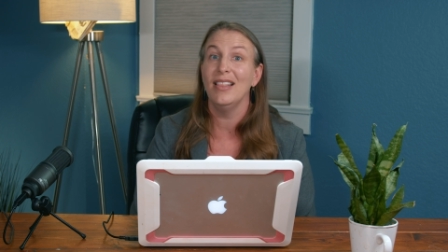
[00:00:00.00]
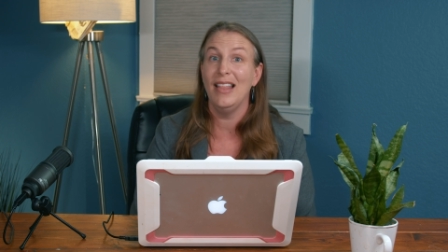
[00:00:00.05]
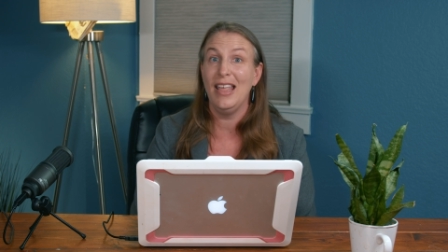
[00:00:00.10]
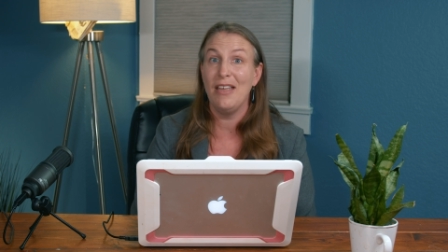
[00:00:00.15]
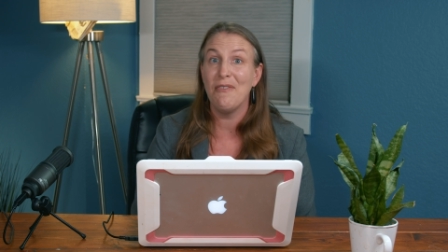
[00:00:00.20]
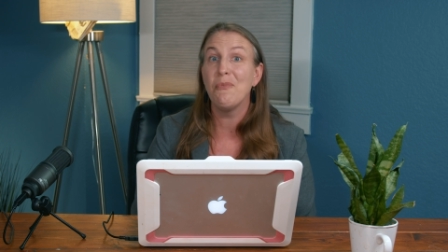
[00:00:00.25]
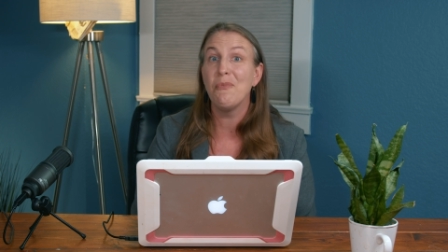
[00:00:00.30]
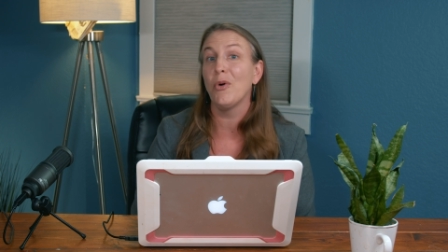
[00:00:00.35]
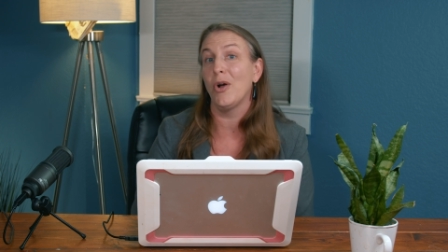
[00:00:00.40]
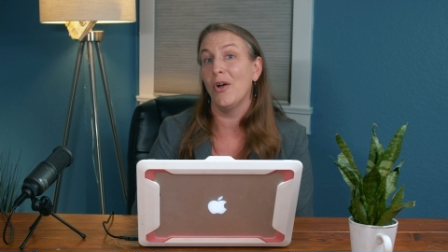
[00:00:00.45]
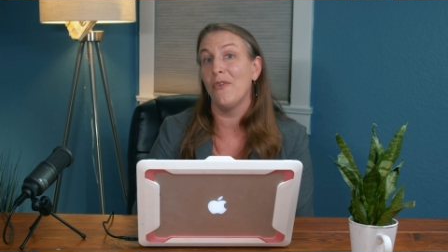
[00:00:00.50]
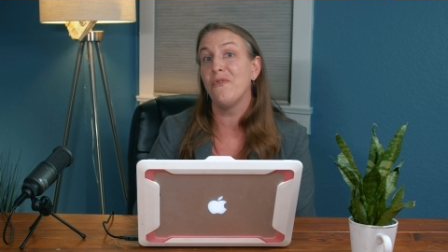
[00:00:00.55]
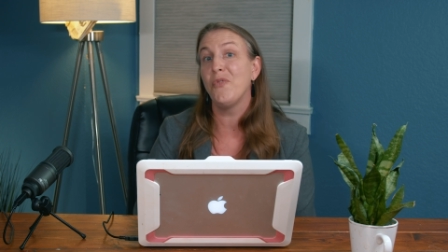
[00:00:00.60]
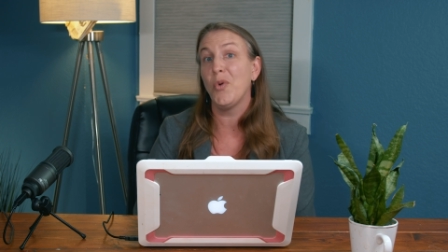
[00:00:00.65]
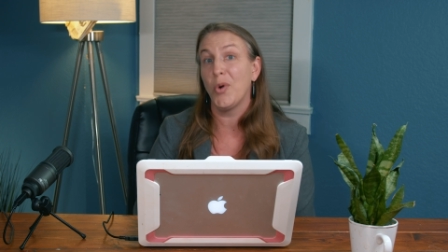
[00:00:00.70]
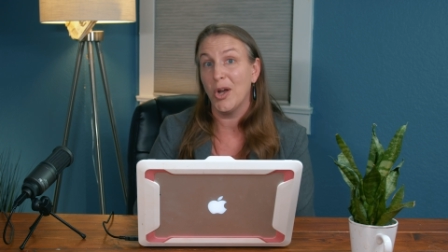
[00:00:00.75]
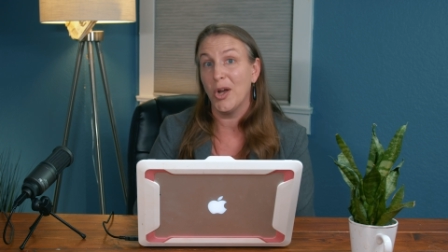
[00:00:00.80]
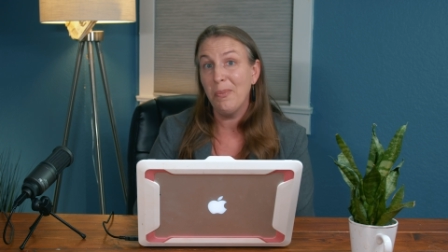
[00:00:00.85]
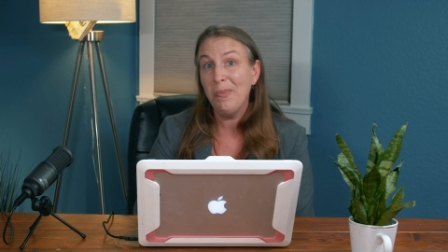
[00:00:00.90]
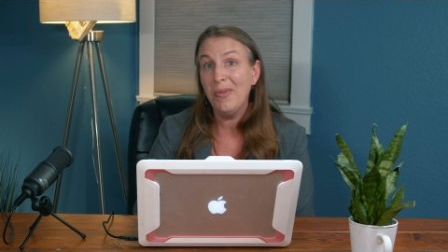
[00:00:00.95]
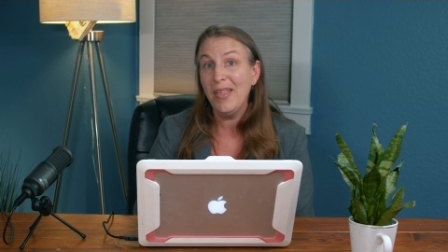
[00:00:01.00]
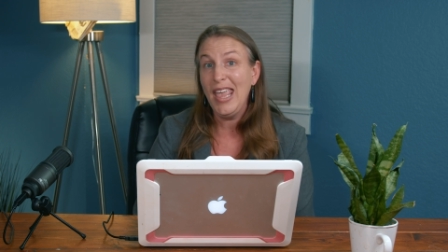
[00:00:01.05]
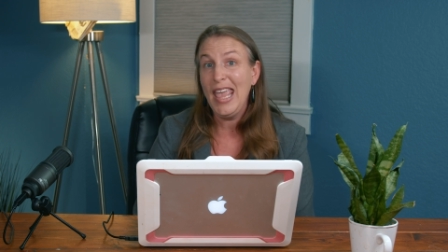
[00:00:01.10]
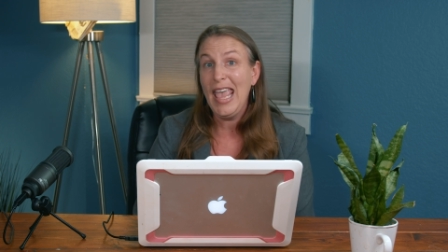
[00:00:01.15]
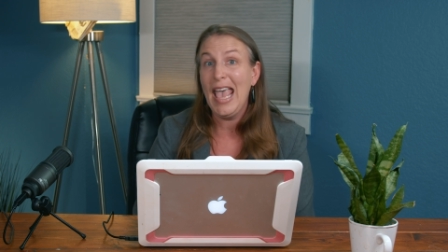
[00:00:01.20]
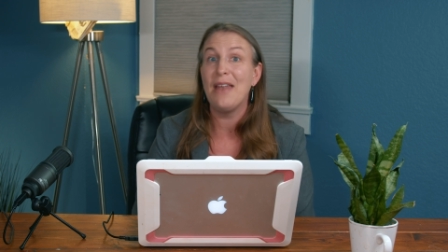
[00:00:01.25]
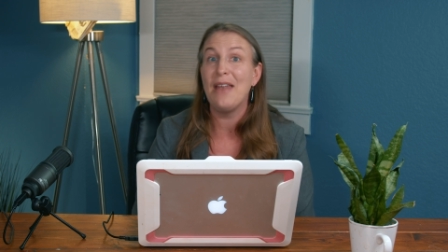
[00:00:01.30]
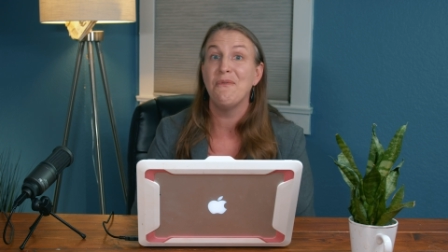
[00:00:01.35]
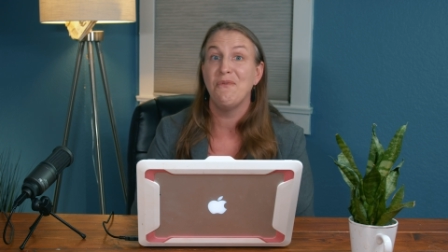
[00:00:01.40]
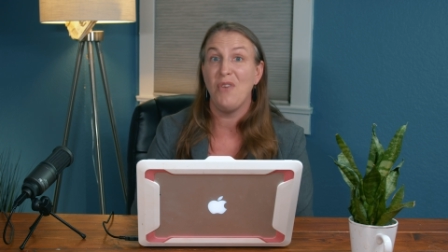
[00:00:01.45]
live more
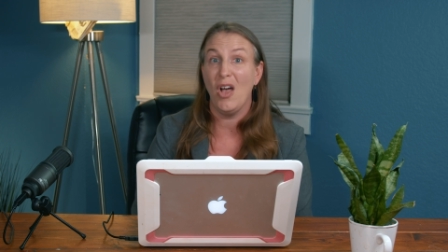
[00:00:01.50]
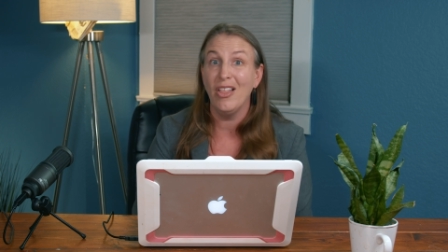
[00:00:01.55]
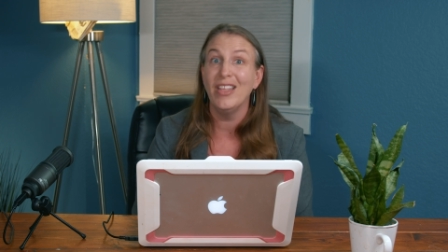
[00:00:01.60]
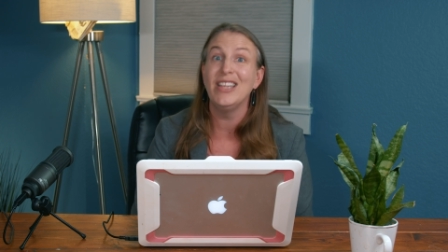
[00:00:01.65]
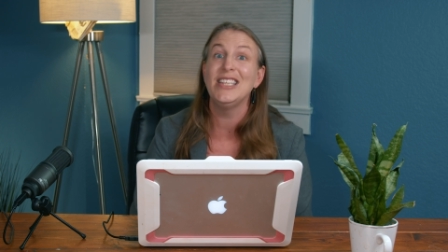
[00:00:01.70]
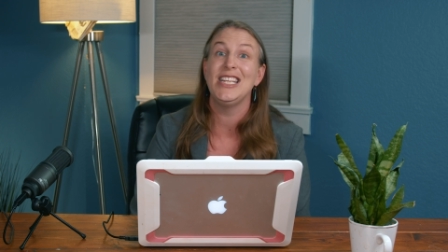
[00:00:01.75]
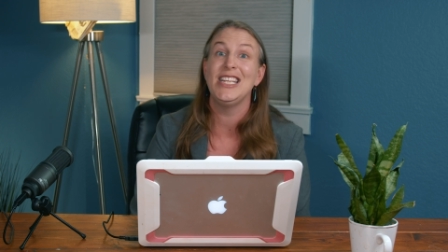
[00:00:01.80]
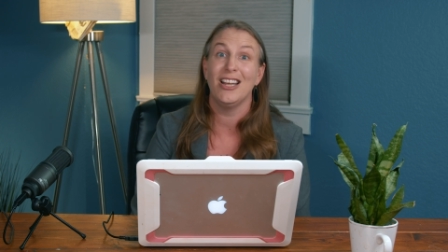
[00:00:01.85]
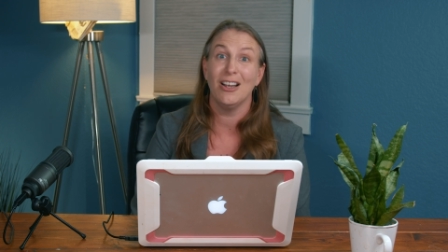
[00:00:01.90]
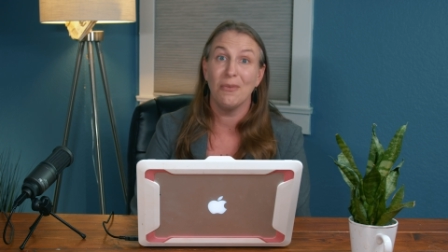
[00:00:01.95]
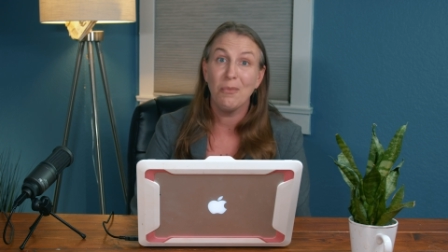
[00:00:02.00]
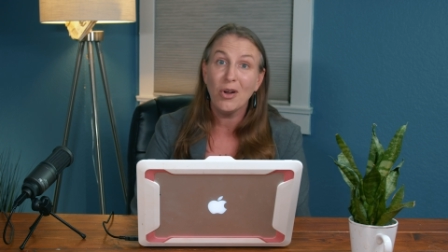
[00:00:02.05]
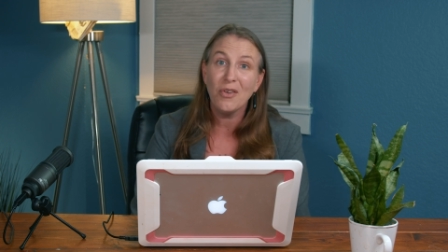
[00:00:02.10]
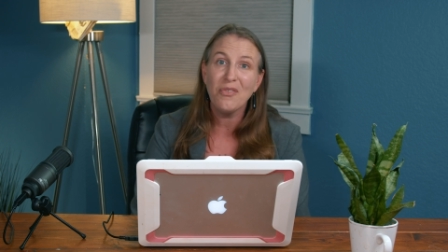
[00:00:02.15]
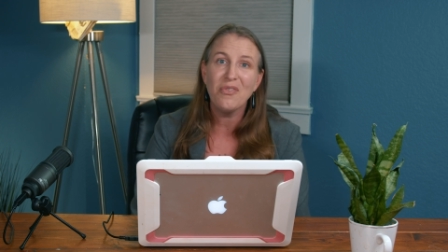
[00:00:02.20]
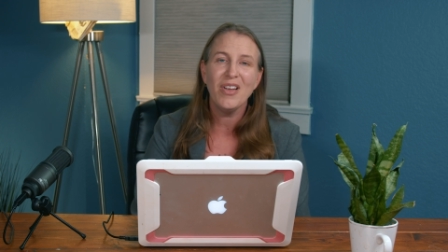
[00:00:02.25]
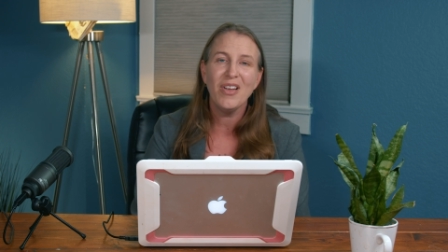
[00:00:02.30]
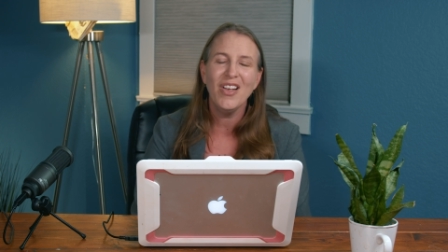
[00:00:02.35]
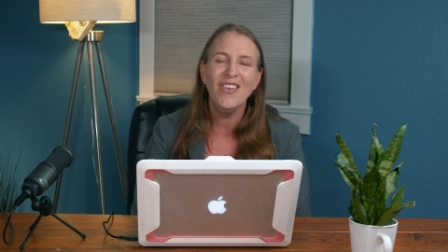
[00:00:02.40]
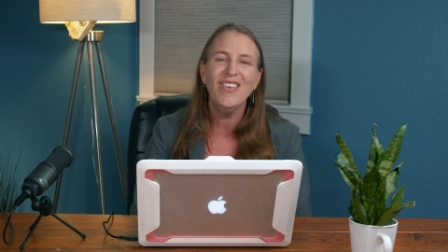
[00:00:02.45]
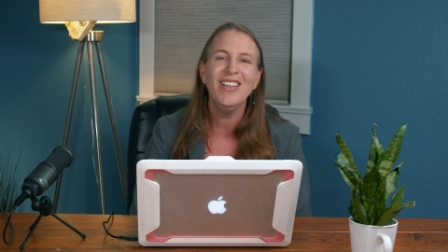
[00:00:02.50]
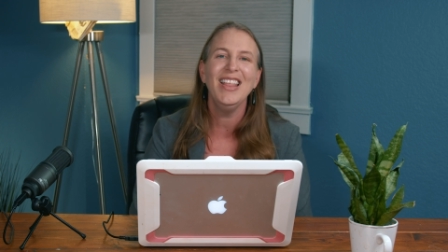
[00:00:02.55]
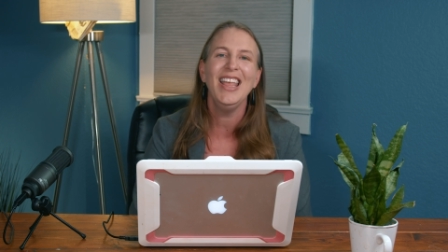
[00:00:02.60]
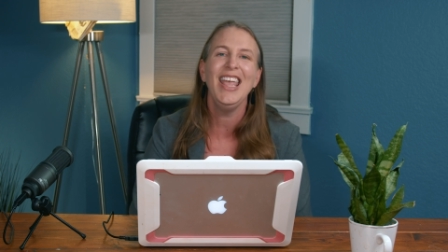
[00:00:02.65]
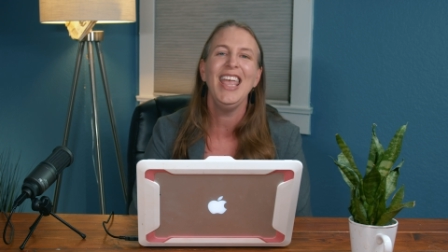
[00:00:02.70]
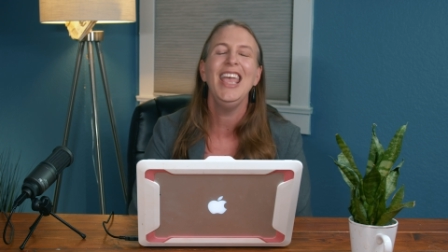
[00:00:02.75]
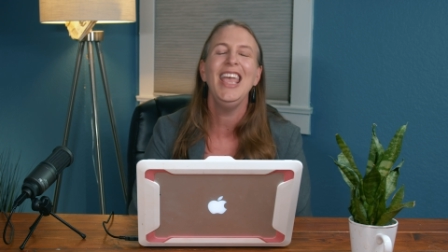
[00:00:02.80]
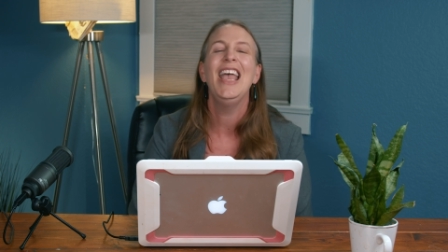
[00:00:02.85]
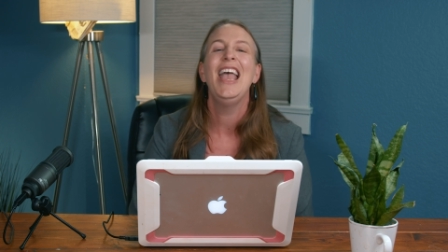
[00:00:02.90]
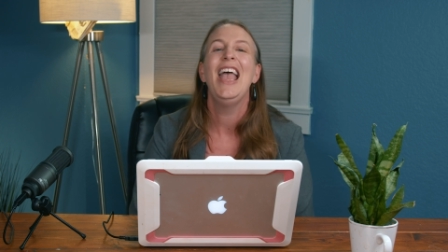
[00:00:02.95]
affordably and volunteer more
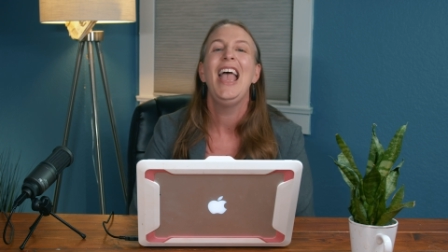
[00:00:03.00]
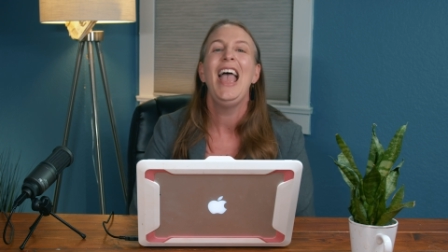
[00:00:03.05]
frequently.